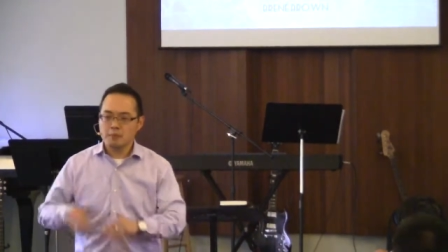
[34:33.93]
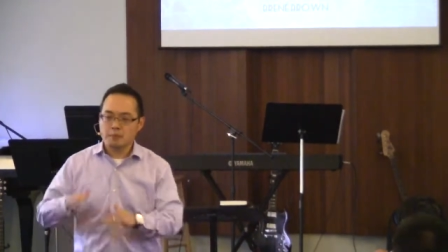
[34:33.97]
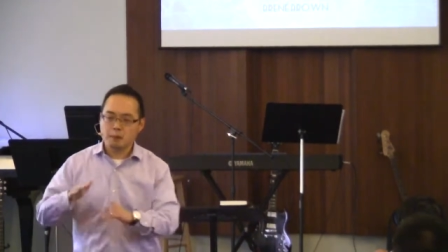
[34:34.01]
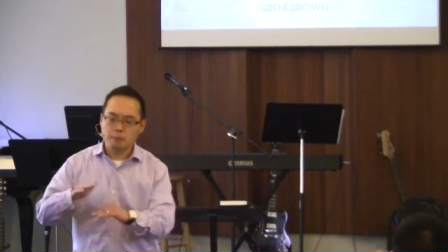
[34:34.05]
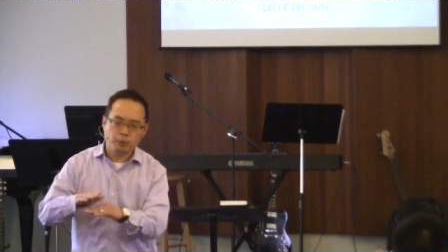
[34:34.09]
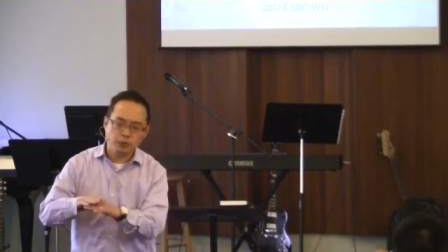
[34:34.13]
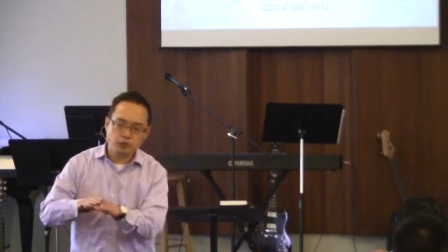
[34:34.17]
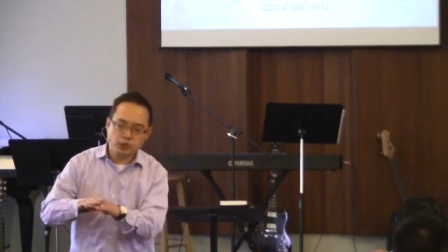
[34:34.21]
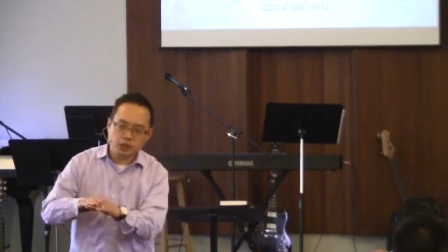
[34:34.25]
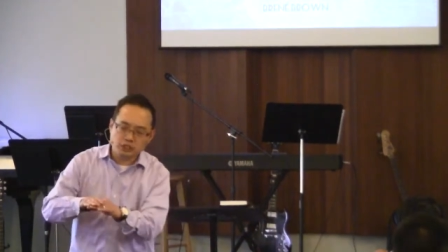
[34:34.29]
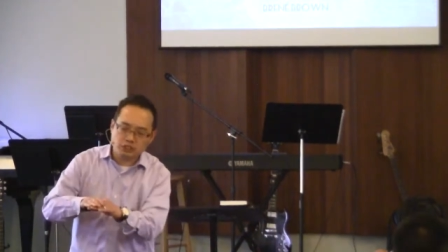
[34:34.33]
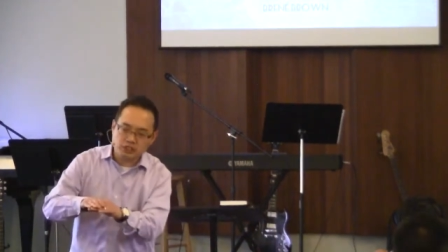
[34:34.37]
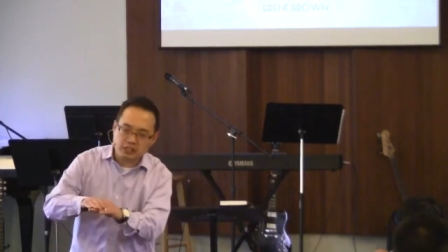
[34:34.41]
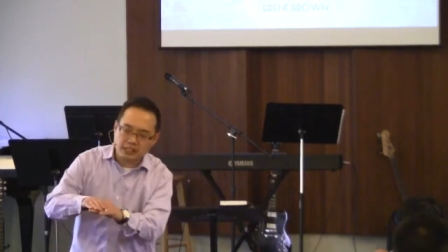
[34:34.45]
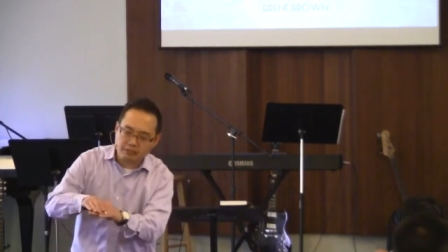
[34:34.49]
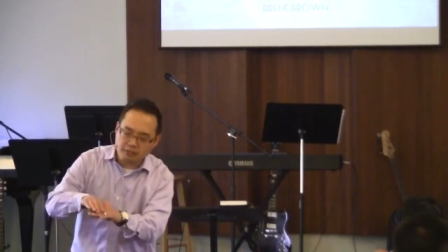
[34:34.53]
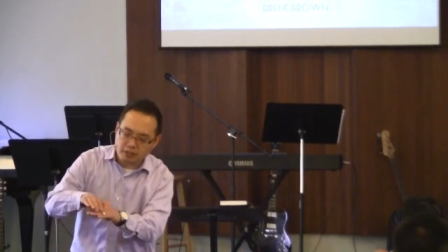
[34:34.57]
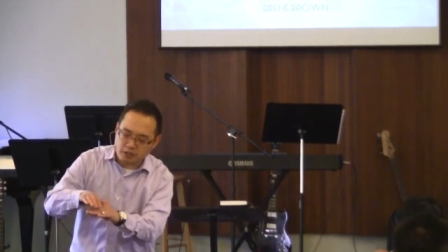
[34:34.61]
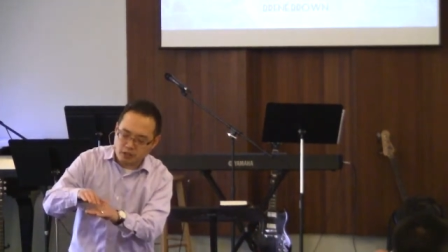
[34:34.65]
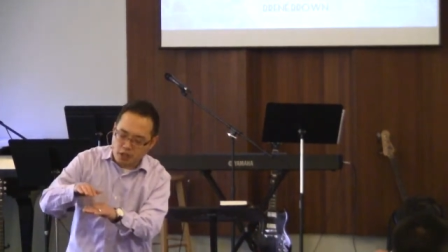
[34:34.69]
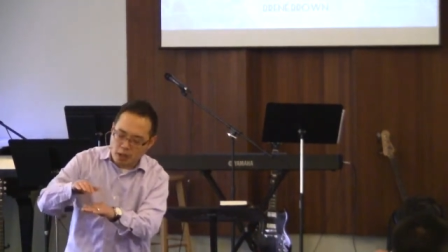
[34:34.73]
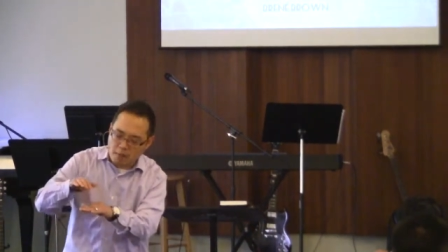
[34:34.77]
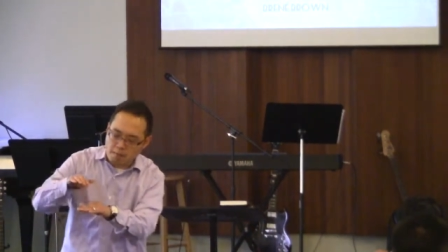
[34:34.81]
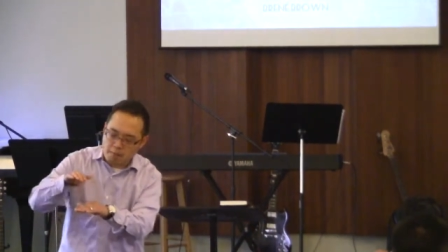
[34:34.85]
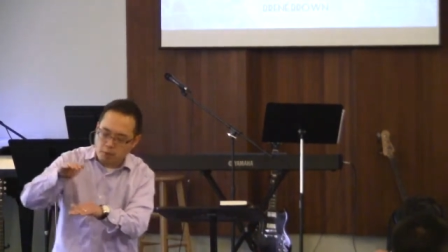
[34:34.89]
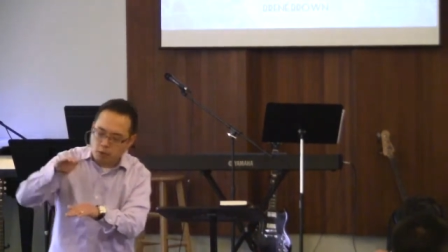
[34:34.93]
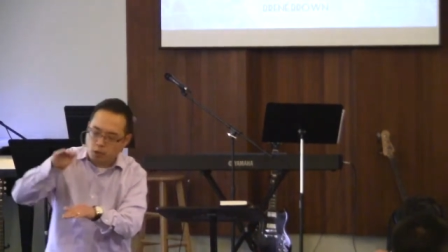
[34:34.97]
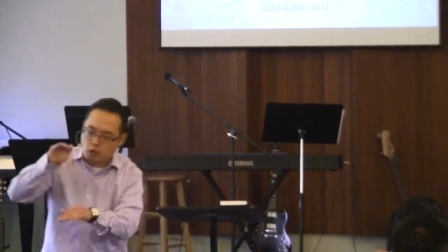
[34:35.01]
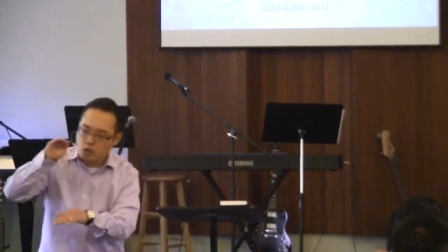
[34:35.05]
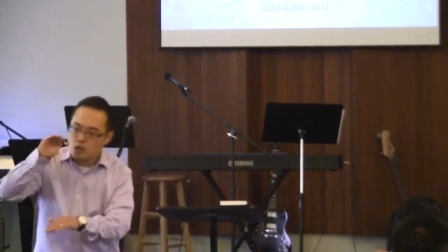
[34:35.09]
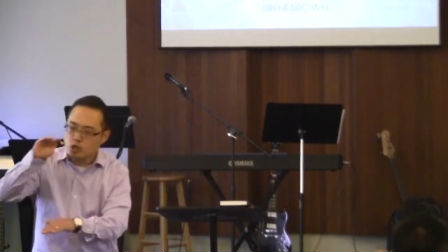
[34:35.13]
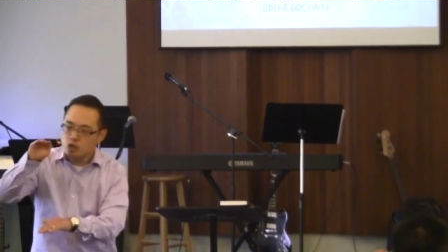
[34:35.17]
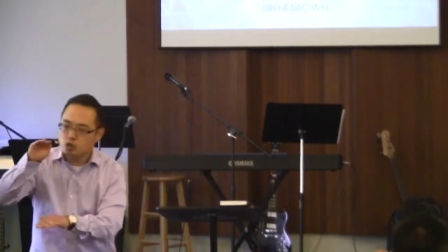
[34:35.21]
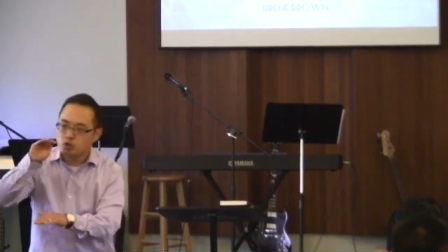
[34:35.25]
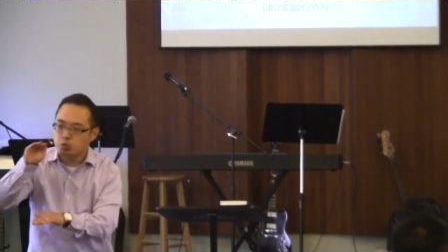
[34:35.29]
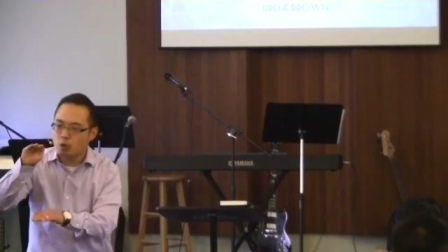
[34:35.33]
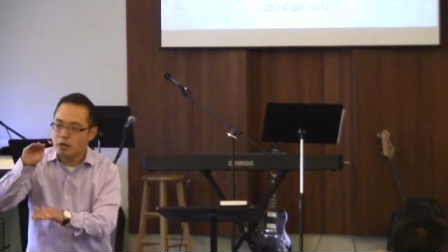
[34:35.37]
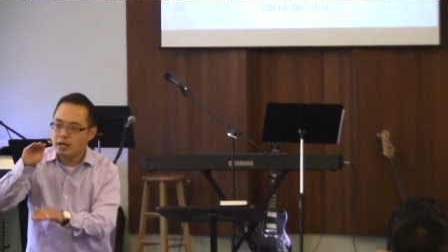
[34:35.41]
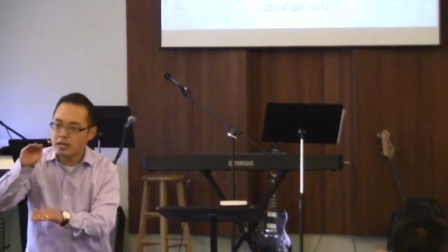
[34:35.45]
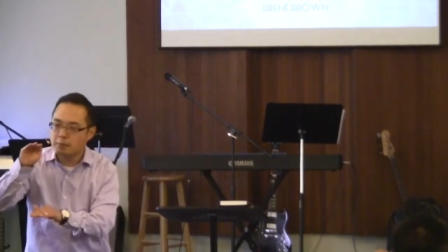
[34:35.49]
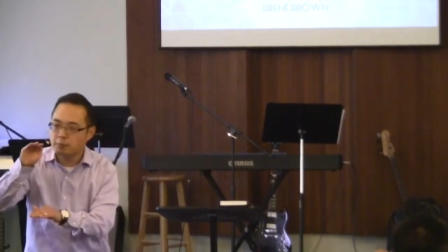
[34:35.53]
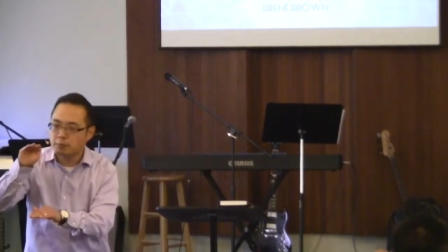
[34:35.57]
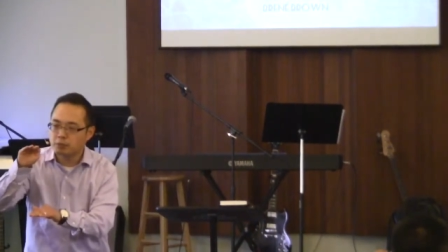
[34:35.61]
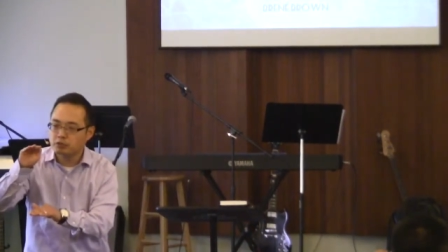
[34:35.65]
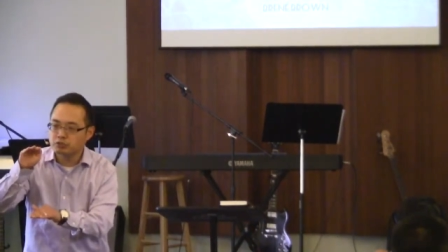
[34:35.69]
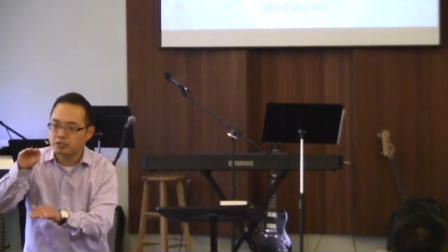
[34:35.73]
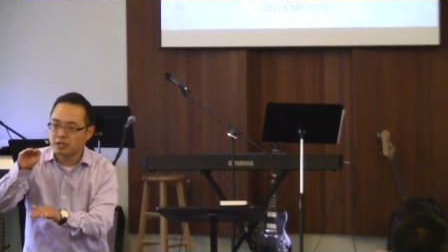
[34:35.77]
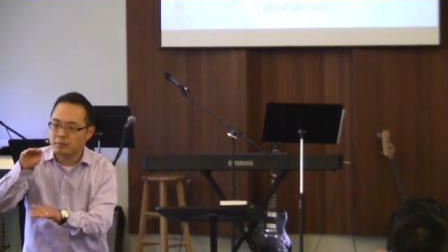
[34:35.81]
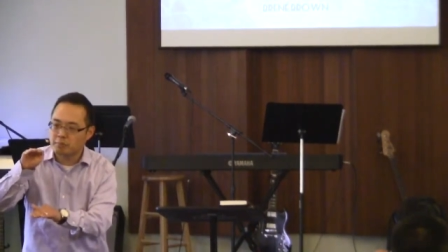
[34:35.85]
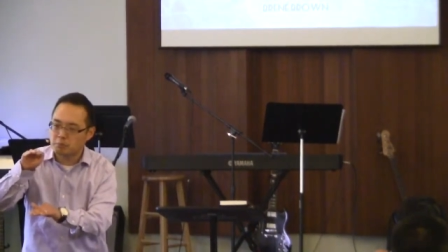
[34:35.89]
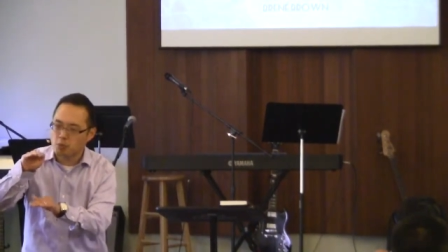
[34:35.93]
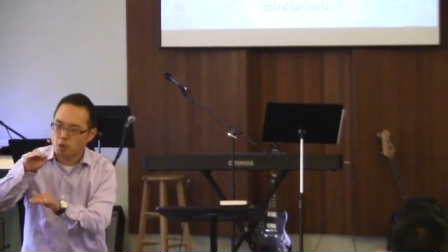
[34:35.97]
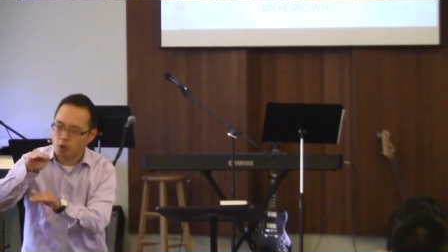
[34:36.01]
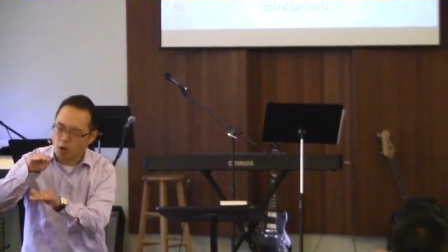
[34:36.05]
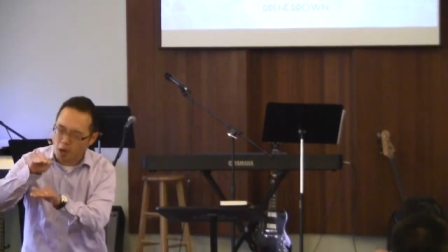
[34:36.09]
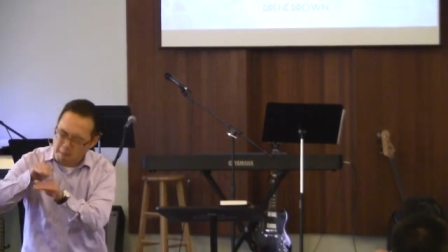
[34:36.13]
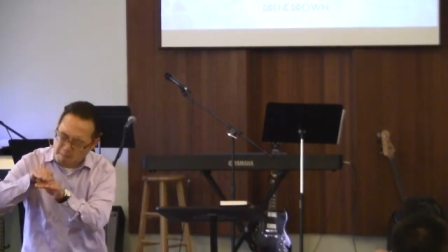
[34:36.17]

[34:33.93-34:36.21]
People just give a number 20% more,